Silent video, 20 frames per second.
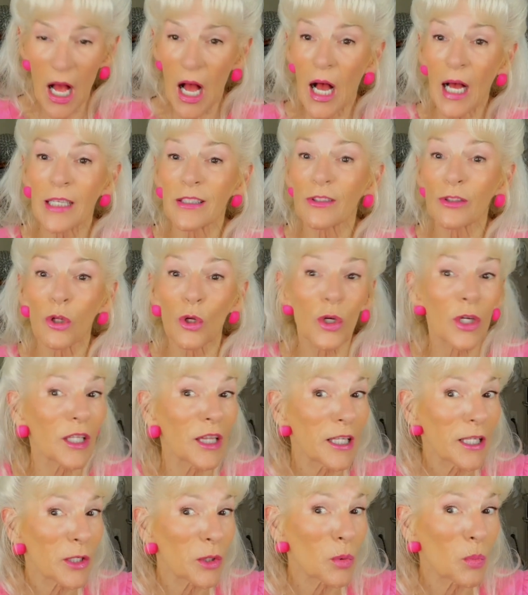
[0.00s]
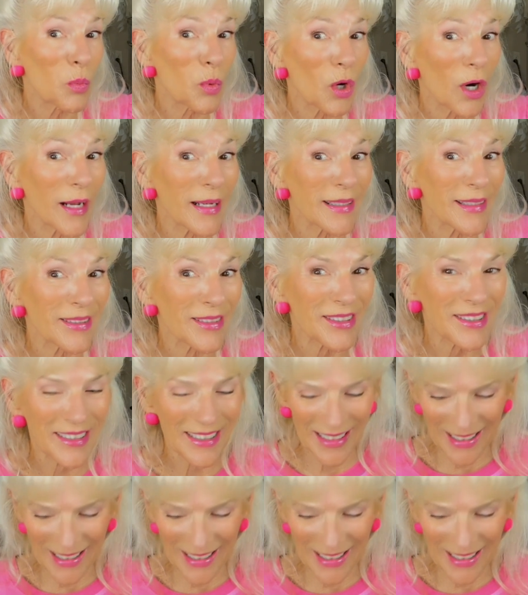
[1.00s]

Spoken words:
eyes look a little brighter.